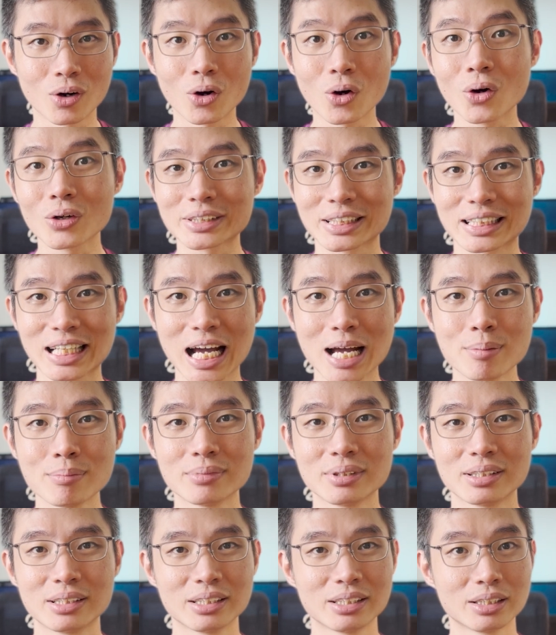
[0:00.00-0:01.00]
all the time,
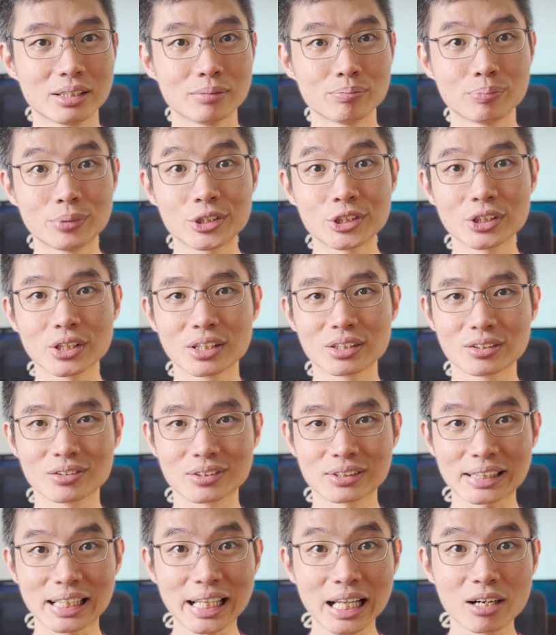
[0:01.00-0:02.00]
be sure
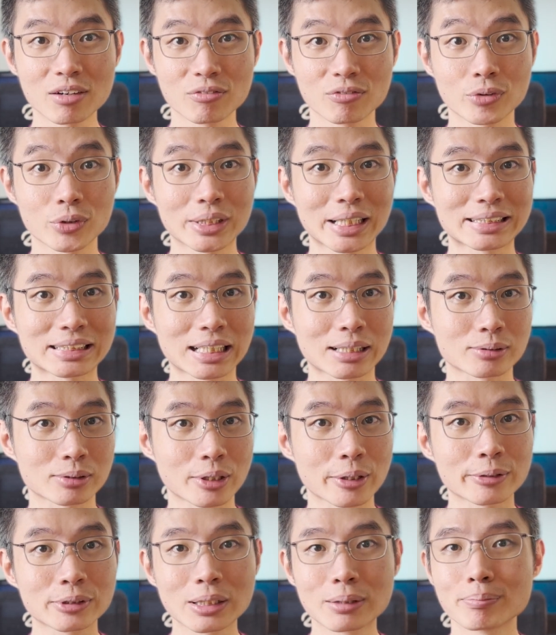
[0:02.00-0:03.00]
to sign up for their
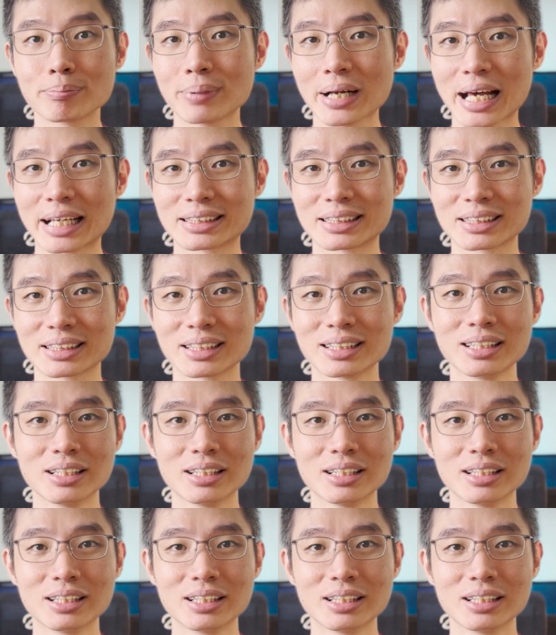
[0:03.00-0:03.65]
subscription plans.